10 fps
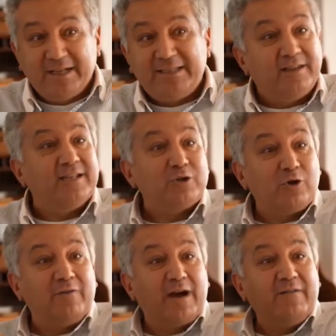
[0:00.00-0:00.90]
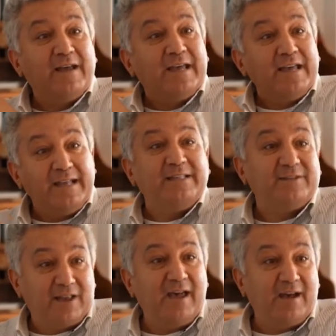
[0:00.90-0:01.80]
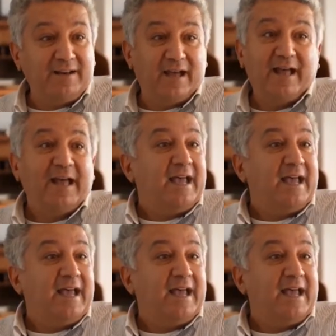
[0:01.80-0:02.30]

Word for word: cannot survive in that area